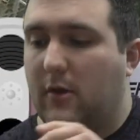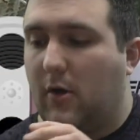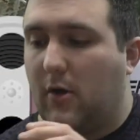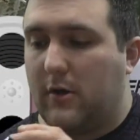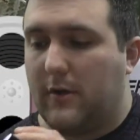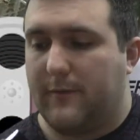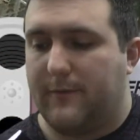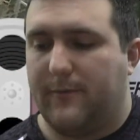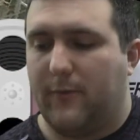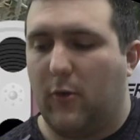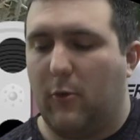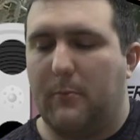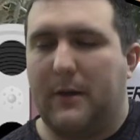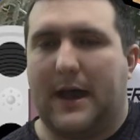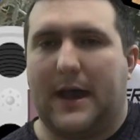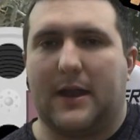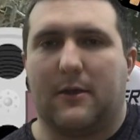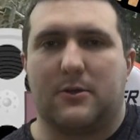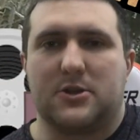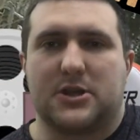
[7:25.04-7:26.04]
on a full
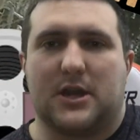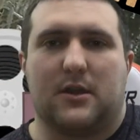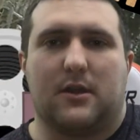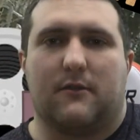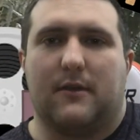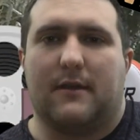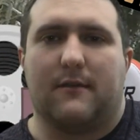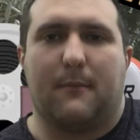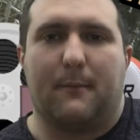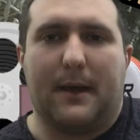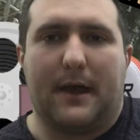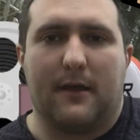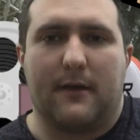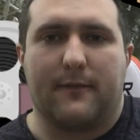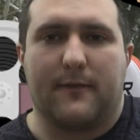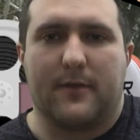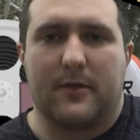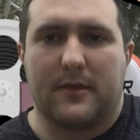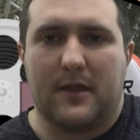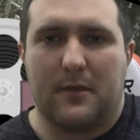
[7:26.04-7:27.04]
battery, which I don't even have a battery
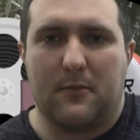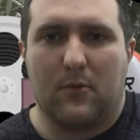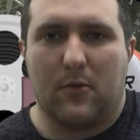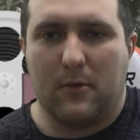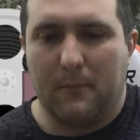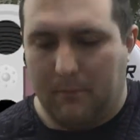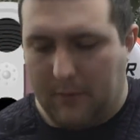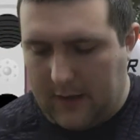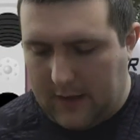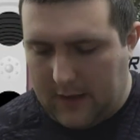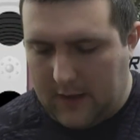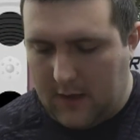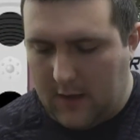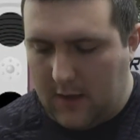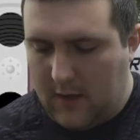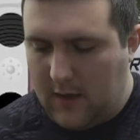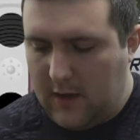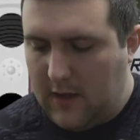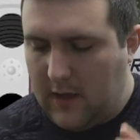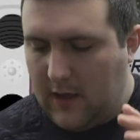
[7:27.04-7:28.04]
for this anymore, but
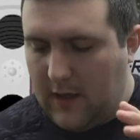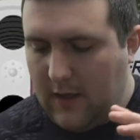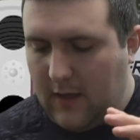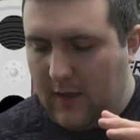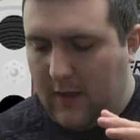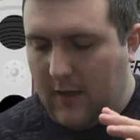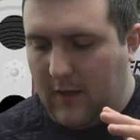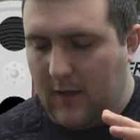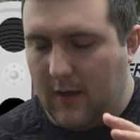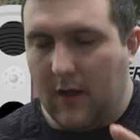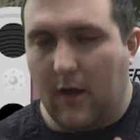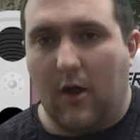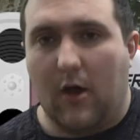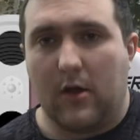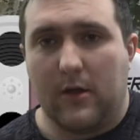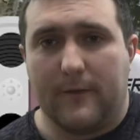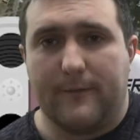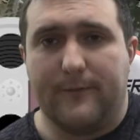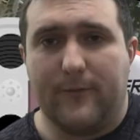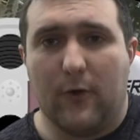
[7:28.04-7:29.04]

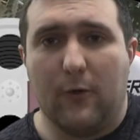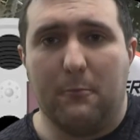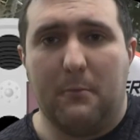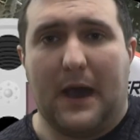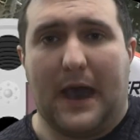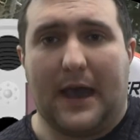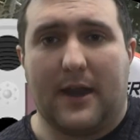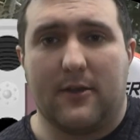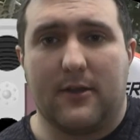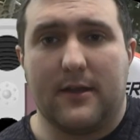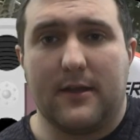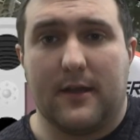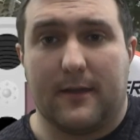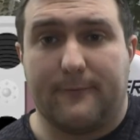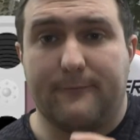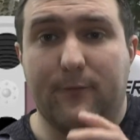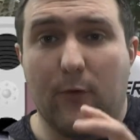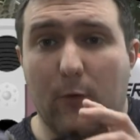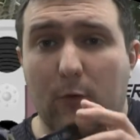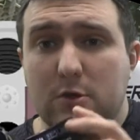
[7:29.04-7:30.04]
on a full battery, a
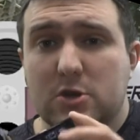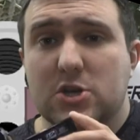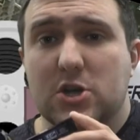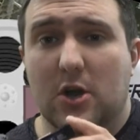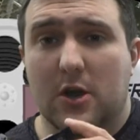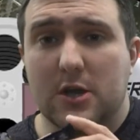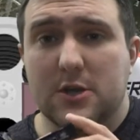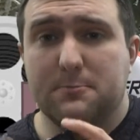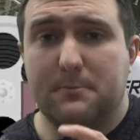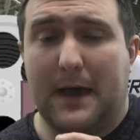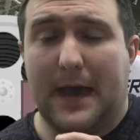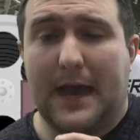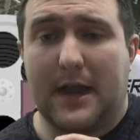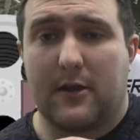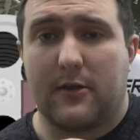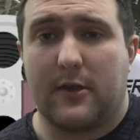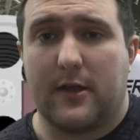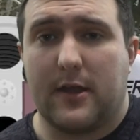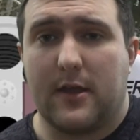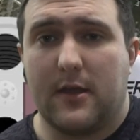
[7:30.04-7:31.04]
full charged
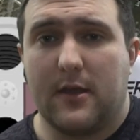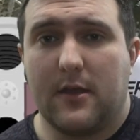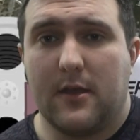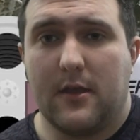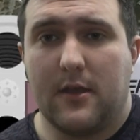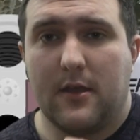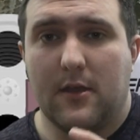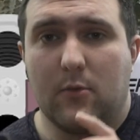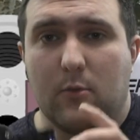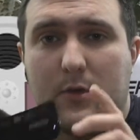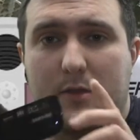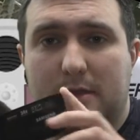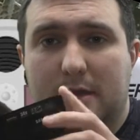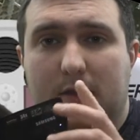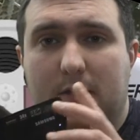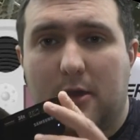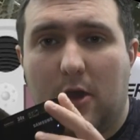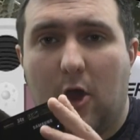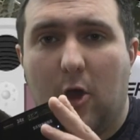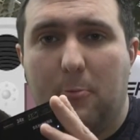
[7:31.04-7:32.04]
battery, with
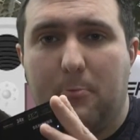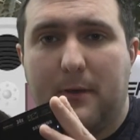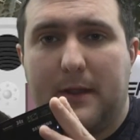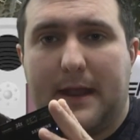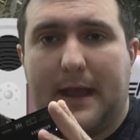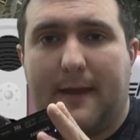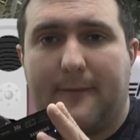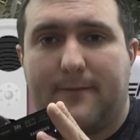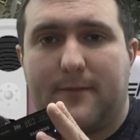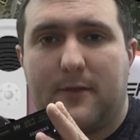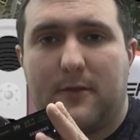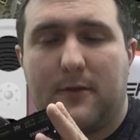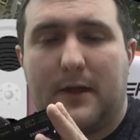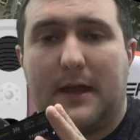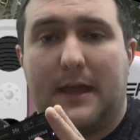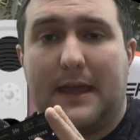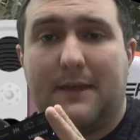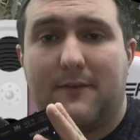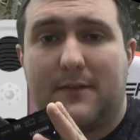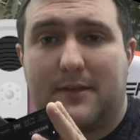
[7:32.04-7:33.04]
this open after
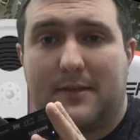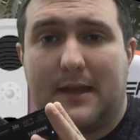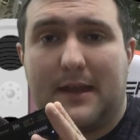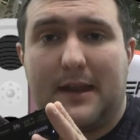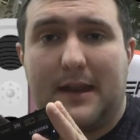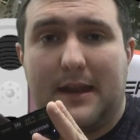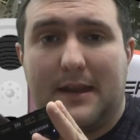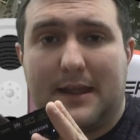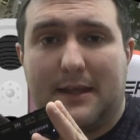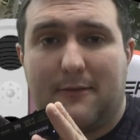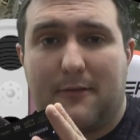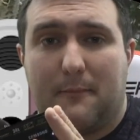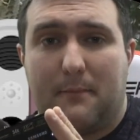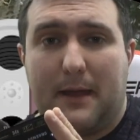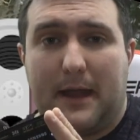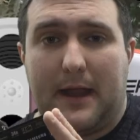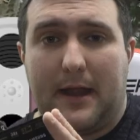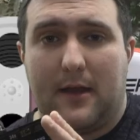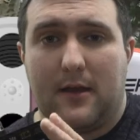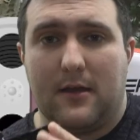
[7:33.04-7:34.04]
I even sent it in to get
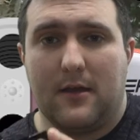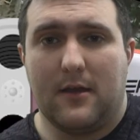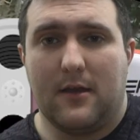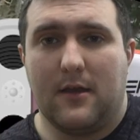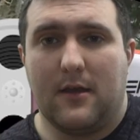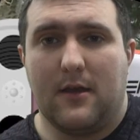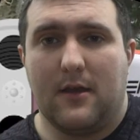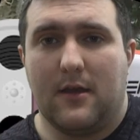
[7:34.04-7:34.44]
repaired,